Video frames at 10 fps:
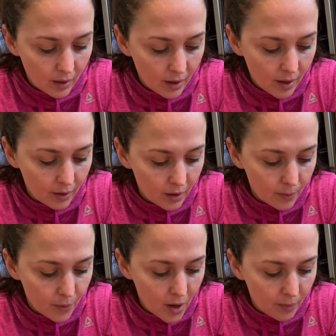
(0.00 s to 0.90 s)
I'm gonna
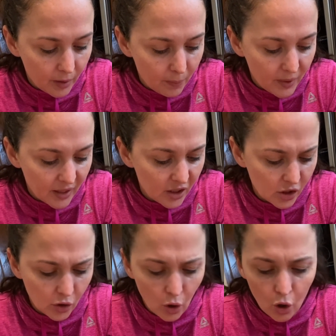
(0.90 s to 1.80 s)
probably pick
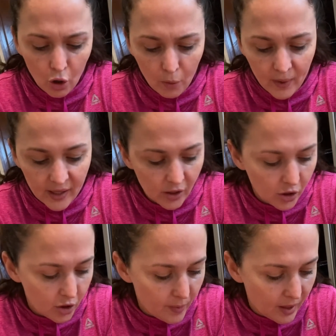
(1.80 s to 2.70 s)
just a whole bunch
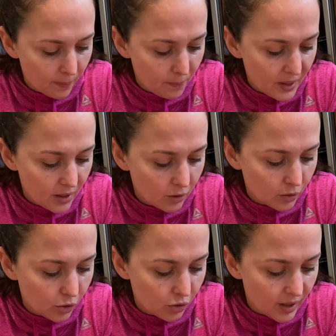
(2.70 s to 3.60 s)
to make a big old
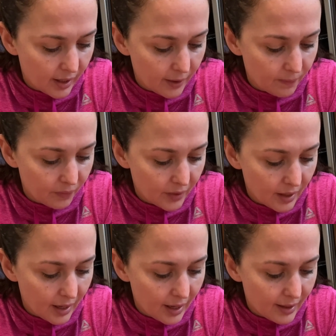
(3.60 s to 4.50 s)
strand,
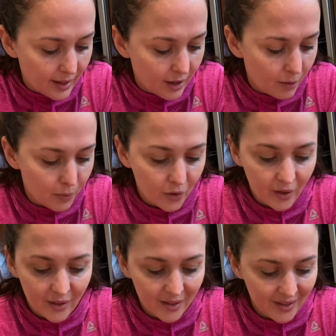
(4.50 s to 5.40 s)
and then I'll
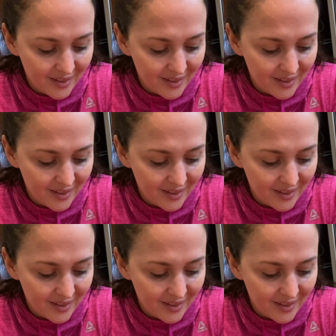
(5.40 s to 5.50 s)
put